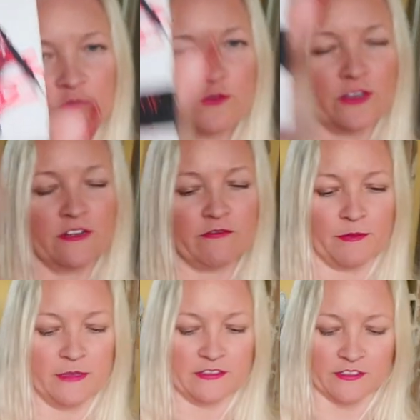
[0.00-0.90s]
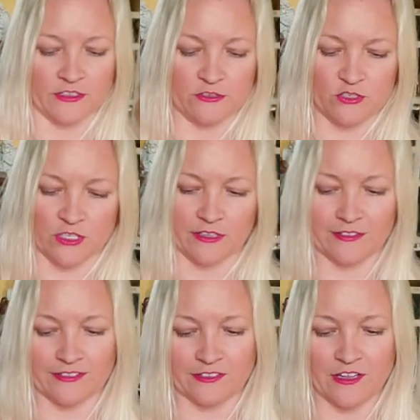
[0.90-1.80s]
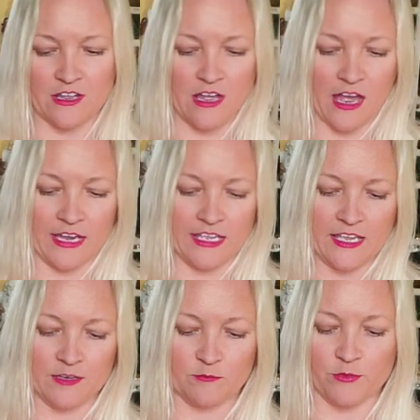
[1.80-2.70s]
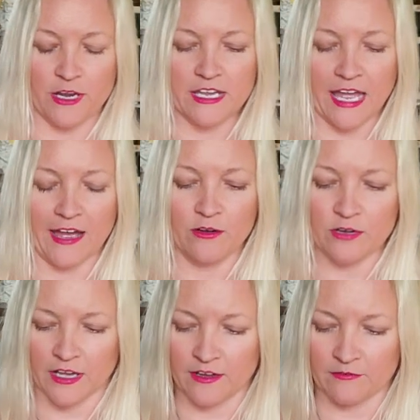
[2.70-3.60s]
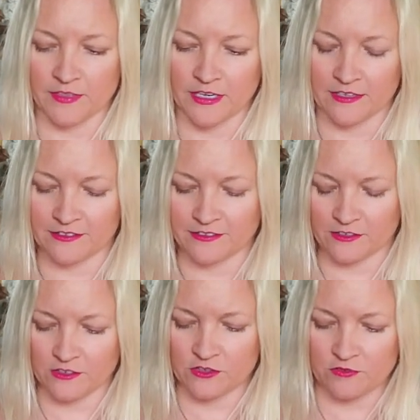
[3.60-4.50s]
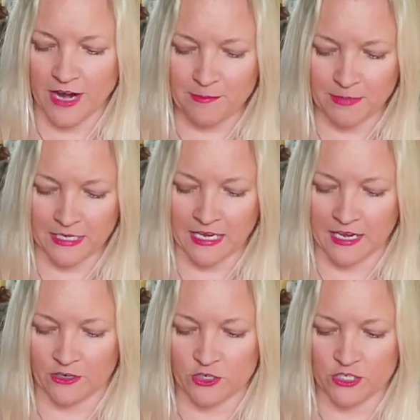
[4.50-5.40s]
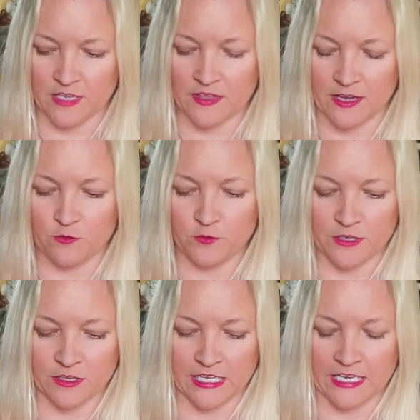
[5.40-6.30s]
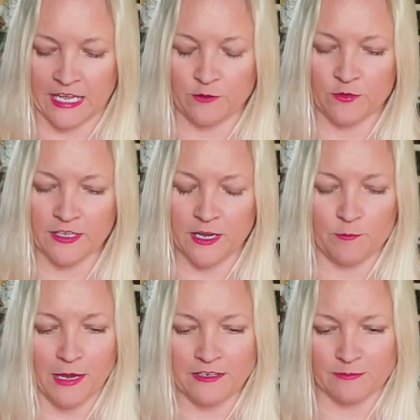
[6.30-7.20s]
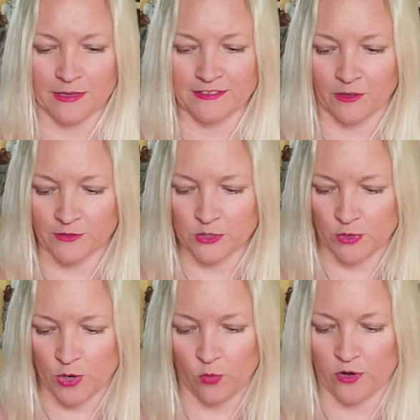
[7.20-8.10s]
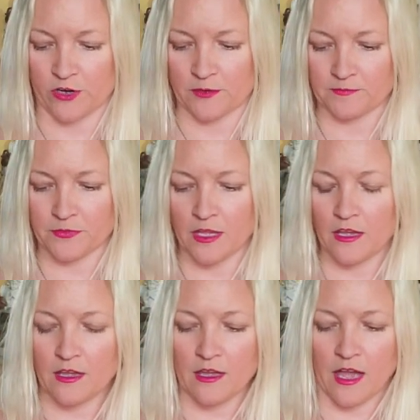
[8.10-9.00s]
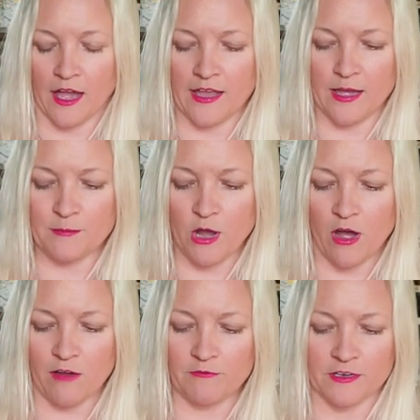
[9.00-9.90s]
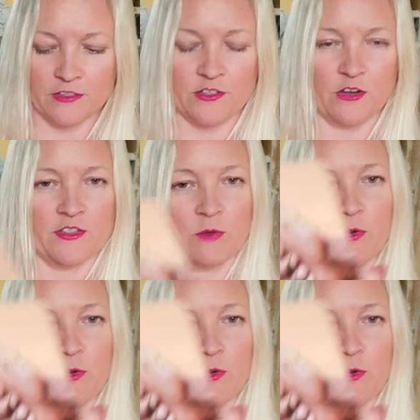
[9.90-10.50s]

free from these illusions. I can't break out of this trapping energy that I feel in. I feel like I've painted myself into a corner. I am confident though that